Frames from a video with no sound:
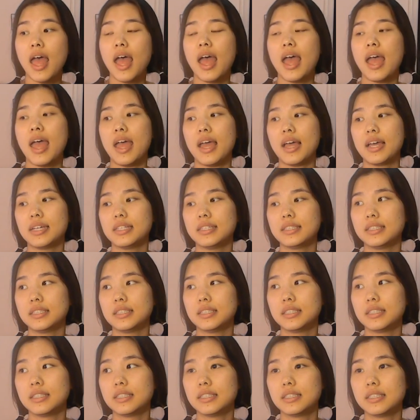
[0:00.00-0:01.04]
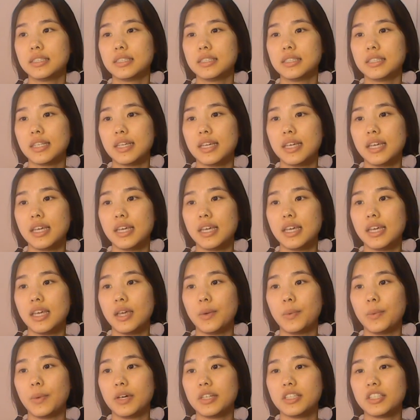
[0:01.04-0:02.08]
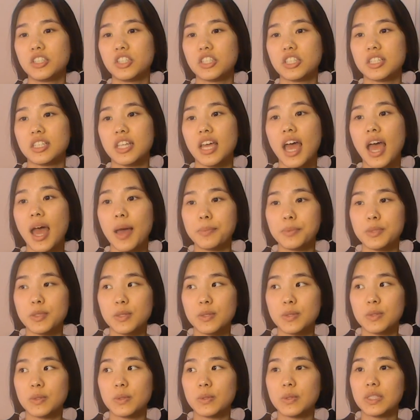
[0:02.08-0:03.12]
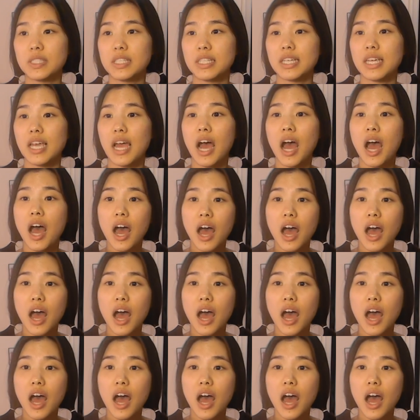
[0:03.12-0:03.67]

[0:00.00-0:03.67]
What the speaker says: and it was just absolutely